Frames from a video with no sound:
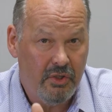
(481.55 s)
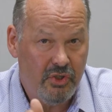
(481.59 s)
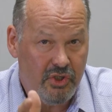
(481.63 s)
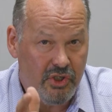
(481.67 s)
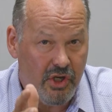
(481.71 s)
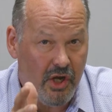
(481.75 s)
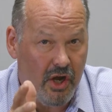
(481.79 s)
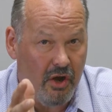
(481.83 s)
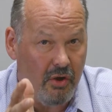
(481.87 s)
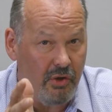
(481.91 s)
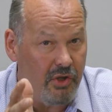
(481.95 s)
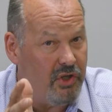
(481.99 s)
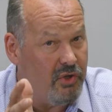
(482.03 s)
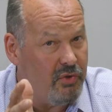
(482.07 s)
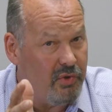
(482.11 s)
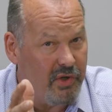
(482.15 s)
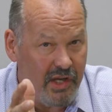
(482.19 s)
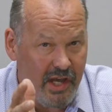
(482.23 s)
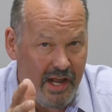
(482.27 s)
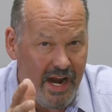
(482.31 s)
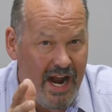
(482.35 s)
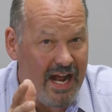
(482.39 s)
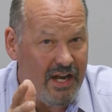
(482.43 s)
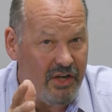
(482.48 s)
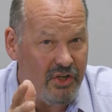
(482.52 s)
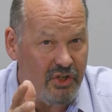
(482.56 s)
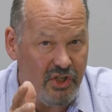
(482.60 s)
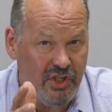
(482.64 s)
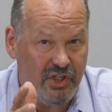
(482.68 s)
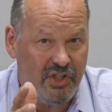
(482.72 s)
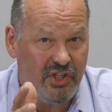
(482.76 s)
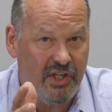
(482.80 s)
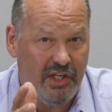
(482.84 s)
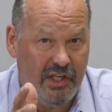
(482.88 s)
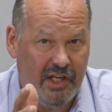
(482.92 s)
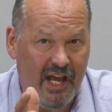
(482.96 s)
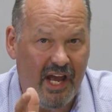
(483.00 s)
So you cannot
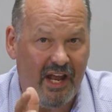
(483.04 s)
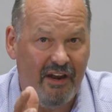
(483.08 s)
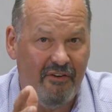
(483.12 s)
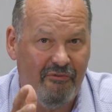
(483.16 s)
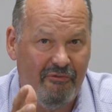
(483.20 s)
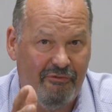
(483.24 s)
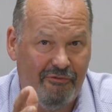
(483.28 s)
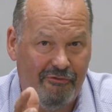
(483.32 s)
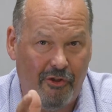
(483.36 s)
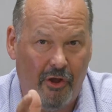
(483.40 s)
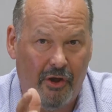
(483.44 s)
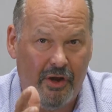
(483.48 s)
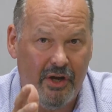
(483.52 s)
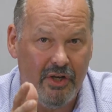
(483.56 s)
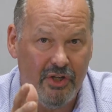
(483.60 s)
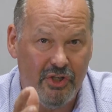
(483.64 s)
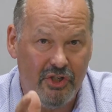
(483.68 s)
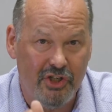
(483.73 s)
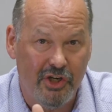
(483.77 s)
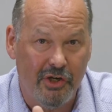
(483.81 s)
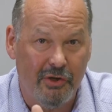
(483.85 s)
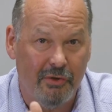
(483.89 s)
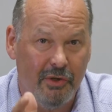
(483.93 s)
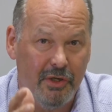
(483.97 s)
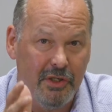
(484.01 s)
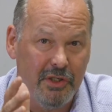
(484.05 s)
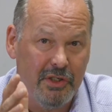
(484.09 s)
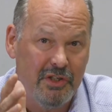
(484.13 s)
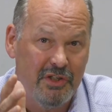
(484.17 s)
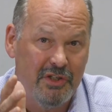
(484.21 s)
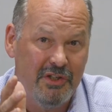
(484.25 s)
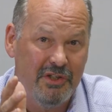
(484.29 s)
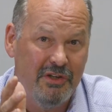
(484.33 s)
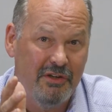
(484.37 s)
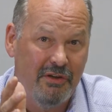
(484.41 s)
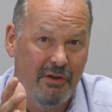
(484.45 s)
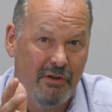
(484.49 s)
just get flood
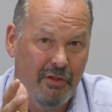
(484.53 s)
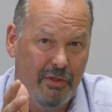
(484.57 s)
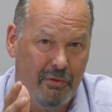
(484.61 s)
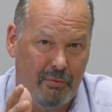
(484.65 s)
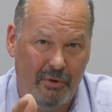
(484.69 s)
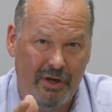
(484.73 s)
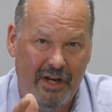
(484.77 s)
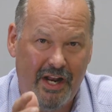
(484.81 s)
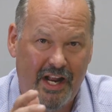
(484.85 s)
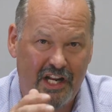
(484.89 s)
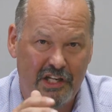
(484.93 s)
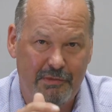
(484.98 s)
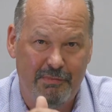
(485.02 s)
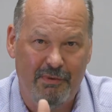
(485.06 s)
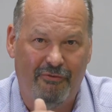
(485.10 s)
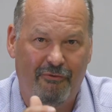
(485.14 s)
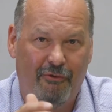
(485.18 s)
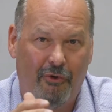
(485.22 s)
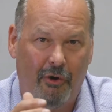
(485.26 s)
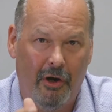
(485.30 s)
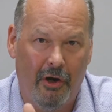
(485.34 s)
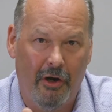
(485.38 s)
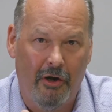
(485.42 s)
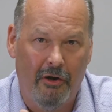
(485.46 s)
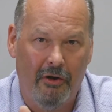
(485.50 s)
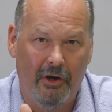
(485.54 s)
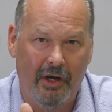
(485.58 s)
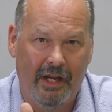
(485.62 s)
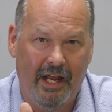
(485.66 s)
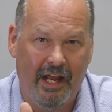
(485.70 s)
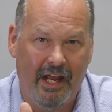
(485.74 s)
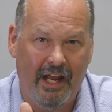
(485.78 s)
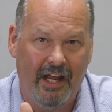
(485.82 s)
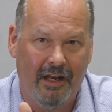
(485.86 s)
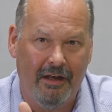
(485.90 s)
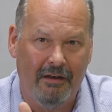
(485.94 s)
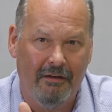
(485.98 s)
insurance 3 days before a
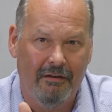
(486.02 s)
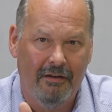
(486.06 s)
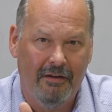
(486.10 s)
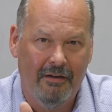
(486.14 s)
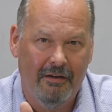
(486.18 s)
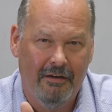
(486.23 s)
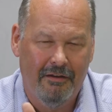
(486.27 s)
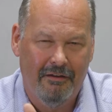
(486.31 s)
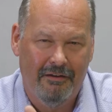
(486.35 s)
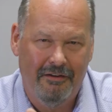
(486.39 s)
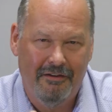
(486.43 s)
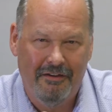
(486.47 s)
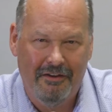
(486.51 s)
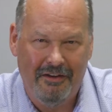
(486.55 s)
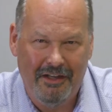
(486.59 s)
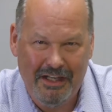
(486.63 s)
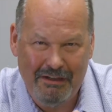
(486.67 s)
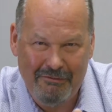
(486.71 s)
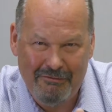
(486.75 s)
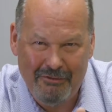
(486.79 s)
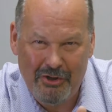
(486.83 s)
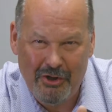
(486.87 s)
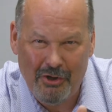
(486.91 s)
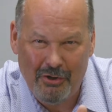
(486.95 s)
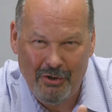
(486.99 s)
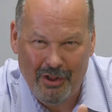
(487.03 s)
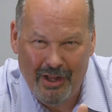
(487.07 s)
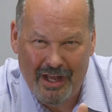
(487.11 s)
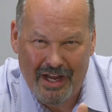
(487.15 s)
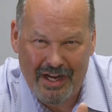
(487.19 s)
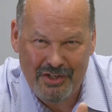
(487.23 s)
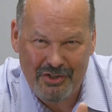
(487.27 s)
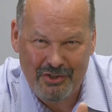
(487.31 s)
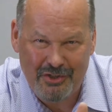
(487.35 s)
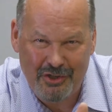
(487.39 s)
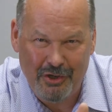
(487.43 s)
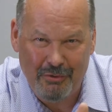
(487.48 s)
hurricane, even though
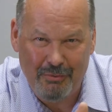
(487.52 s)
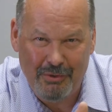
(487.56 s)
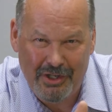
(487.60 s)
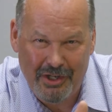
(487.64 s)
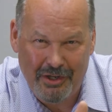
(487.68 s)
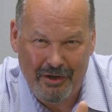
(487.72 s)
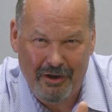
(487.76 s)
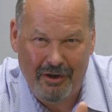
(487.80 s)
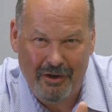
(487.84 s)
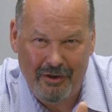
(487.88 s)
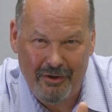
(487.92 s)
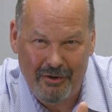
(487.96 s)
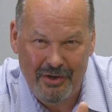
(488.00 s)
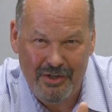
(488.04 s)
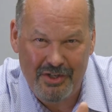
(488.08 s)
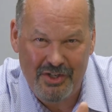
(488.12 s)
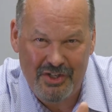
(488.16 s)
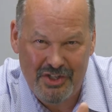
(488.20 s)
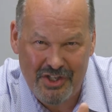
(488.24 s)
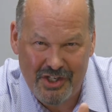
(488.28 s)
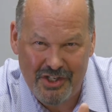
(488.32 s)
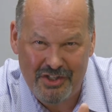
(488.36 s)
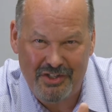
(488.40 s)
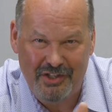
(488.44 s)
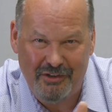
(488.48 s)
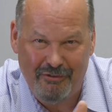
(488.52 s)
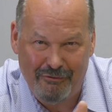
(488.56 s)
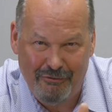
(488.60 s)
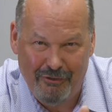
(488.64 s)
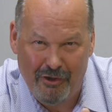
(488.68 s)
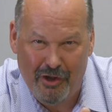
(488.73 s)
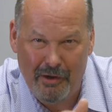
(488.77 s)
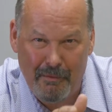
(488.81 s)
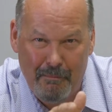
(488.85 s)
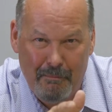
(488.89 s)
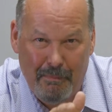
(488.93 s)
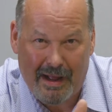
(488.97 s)
last year we did 160
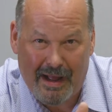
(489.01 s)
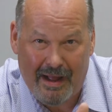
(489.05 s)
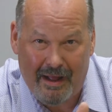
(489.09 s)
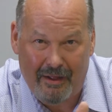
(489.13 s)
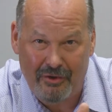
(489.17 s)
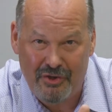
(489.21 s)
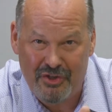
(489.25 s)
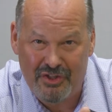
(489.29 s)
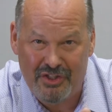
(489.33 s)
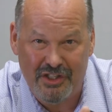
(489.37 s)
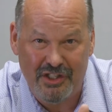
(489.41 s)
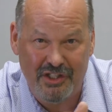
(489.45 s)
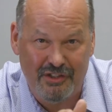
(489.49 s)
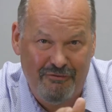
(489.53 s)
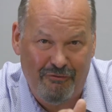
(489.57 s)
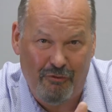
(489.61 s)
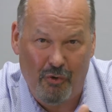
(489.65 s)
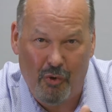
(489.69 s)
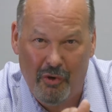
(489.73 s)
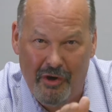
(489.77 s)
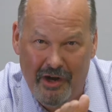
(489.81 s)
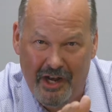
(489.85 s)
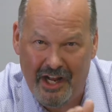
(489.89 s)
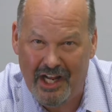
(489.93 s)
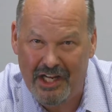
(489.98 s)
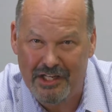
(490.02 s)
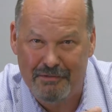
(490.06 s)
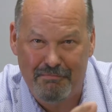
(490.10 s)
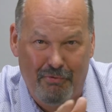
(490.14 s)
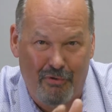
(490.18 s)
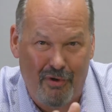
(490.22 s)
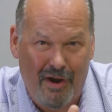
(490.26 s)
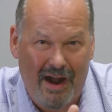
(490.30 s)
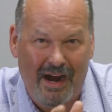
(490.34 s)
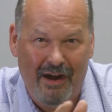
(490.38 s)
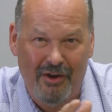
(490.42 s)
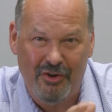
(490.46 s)
flood policies 4 days
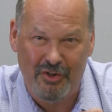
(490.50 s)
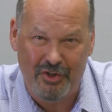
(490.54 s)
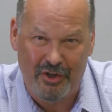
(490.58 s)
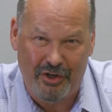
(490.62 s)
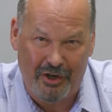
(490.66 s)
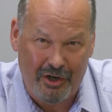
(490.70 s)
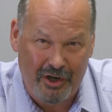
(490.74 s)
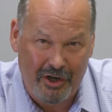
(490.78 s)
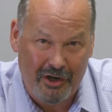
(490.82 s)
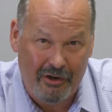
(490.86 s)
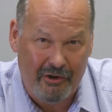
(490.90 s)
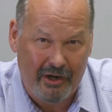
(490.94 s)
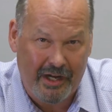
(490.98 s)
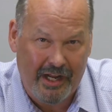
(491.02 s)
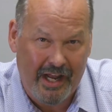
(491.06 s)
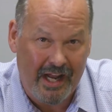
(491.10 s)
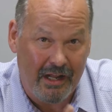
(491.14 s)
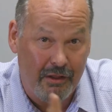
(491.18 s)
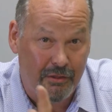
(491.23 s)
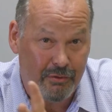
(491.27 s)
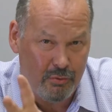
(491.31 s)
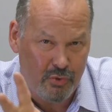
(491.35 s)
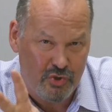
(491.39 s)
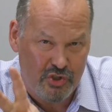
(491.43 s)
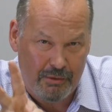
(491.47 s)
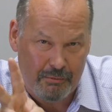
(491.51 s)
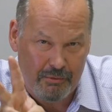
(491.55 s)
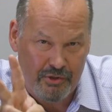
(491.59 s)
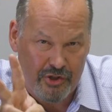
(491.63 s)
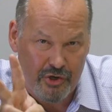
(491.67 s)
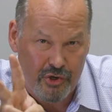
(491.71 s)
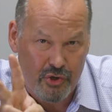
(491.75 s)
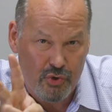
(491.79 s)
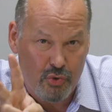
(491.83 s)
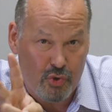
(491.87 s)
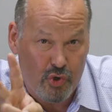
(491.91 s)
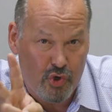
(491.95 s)
prior to the hurricane through some of
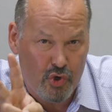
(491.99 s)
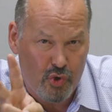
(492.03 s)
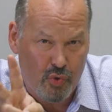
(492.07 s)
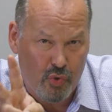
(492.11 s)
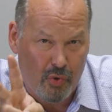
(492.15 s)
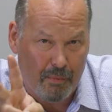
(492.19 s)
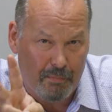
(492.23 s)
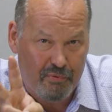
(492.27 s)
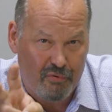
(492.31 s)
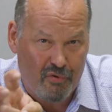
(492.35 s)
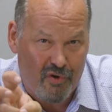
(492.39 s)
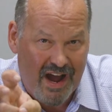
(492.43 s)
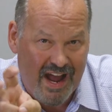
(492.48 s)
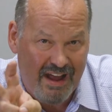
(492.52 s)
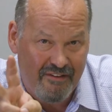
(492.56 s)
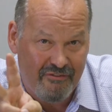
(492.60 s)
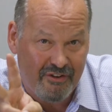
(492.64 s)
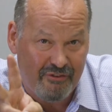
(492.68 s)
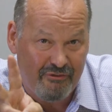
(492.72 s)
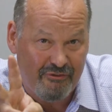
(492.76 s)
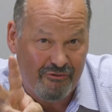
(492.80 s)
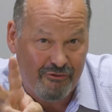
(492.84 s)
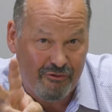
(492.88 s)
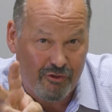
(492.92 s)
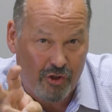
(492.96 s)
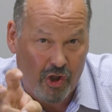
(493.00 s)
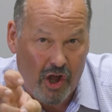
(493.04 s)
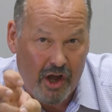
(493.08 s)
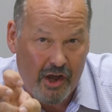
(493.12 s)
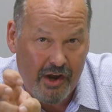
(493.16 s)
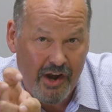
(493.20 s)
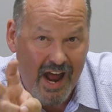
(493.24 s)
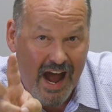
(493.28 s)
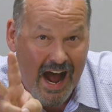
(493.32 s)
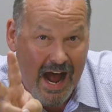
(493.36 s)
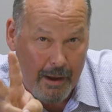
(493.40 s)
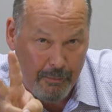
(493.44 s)
the new cool private
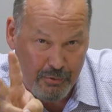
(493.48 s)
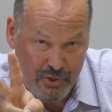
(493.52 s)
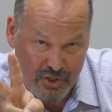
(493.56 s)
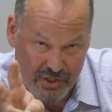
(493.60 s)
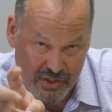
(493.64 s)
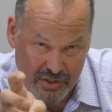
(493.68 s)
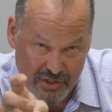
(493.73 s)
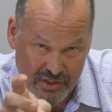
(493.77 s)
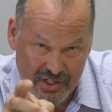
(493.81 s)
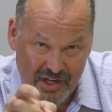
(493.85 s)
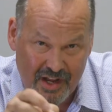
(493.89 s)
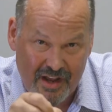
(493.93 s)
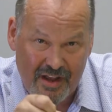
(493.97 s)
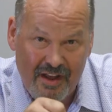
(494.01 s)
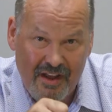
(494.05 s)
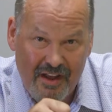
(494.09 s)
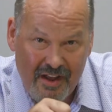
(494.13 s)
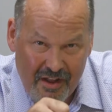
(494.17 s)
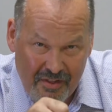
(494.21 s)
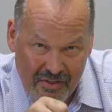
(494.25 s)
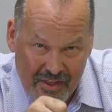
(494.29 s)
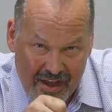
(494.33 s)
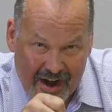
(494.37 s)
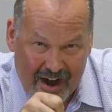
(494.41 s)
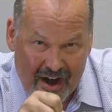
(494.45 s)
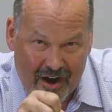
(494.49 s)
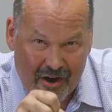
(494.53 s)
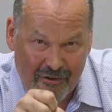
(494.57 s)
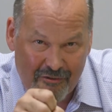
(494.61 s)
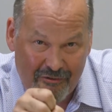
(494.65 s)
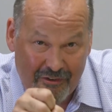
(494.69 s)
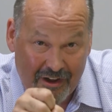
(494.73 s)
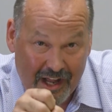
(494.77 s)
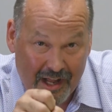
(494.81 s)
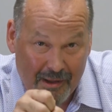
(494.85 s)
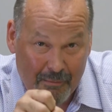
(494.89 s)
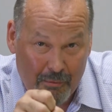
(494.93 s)
flood options that are
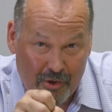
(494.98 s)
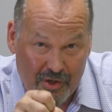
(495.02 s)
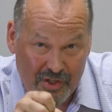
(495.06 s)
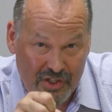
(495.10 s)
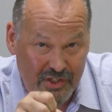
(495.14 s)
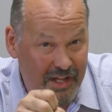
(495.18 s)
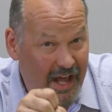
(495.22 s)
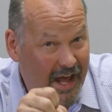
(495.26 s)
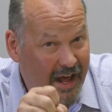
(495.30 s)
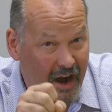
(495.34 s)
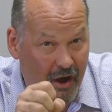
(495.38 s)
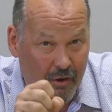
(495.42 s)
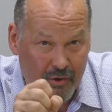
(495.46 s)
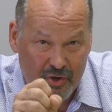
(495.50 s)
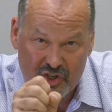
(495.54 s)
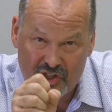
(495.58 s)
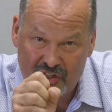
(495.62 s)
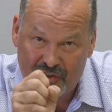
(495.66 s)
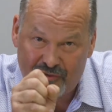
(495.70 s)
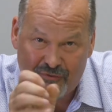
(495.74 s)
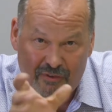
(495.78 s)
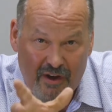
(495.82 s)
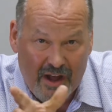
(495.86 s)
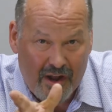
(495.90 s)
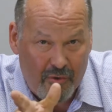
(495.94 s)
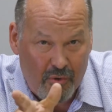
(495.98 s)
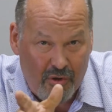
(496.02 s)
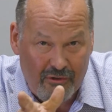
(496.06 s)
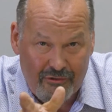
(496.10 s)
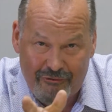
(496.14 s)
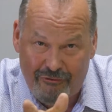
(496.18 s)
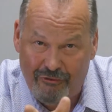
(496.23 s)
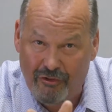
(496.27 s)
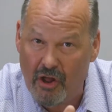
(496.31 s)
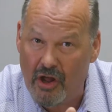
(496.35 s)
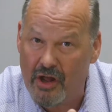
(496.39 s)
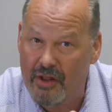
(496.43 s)
available. It's not always just federal
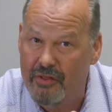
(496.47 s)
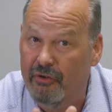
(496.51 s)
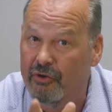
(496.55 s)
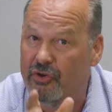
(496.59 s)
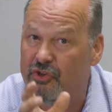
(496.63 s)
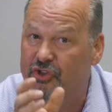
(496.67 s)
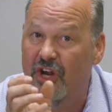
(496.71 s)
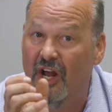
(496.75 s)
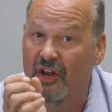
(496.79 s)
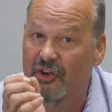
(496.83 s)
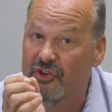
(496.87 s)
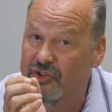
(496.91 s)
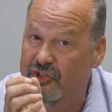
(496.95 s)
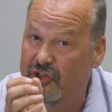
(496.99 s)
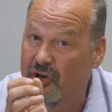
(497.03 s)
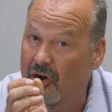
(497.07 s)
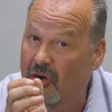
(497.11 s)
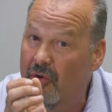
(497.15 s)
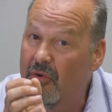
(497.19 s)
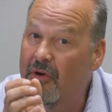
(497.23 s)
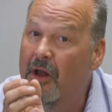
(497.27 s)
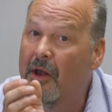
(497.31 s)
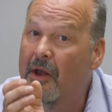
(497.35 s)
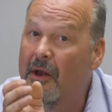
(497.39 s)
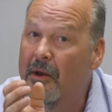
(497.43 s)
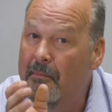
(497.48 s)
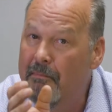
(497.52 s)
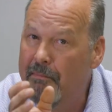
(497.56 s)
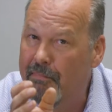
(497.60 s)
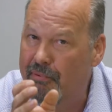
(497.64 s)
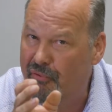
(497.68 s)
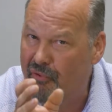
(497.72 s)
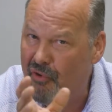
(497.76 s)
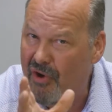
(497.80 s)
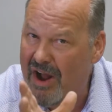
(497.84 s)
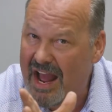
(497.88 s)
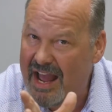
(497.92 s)
flood, there's also
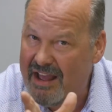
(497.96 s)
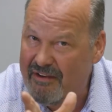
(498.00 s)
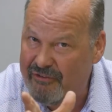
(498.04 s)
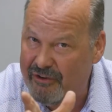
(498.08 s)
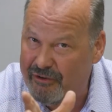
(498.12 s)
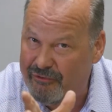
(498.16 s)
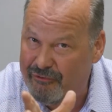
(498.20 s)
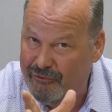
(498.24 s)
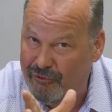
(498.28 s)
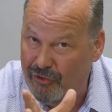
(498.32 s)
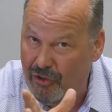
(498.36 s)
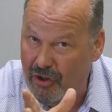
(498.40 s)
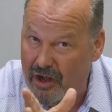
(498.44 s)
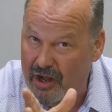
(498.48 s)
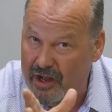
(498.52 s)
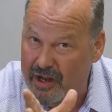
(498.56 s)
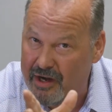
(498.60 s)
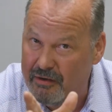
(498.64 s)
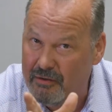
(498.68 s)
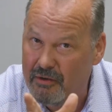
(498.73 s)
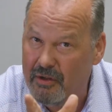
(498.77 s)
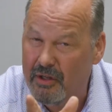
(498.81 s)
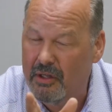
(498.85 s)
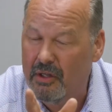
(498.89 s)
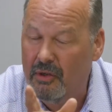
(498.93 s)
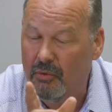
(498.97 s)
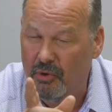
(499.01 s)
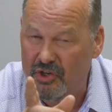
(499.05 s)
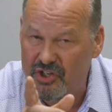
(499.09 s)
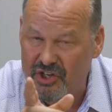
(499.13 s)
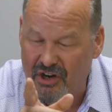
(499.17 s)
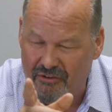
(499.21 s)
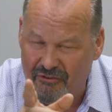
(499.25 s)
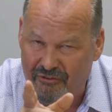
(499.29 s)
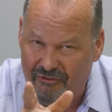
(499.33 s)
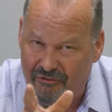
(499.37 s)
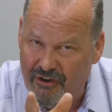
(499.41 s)
private flood,
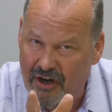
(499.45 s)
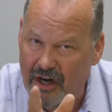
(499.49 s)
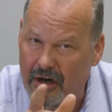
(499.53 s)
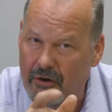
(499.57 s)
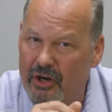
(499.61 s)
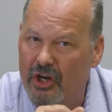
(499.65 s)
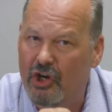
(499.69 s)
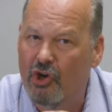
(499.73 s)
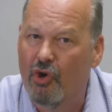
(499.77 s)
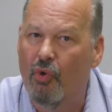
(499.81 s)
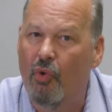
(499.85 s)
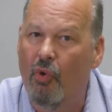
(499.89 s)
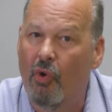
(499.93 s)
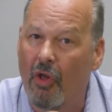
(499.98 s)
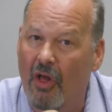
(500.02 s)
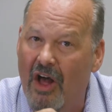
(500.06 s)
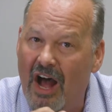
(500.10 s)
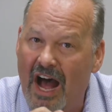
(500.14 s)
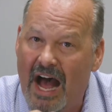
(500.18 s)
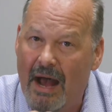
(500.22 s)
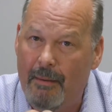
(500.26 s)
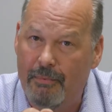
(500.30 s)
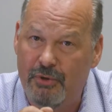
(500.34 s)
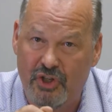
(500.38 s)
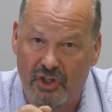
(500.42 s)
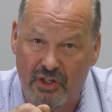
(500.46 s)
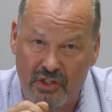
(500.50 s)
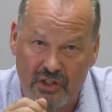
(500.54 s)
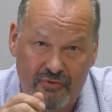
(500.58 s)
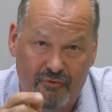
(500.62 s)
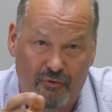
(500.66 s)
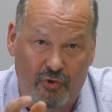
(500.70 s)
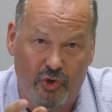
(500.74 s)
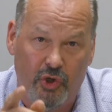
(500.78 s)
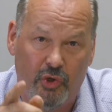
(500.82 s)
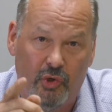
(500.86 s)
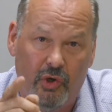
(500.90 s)
which are very cool options
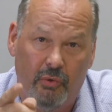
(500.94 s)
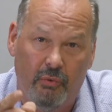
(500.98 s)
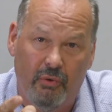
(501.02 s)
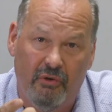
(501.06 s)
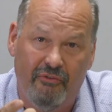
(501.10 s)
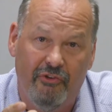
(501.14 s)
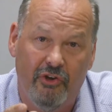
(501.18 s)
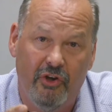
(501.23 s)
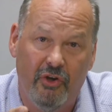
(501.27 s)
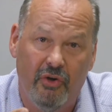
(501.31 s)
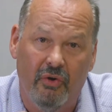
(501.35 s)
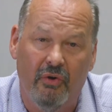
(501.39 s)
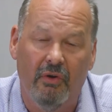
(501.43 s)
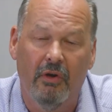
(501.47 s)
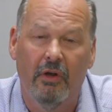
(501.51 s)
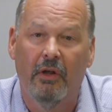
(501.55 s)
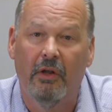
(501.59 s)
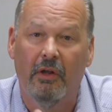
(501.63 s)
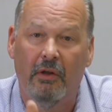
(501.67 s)
for you to review.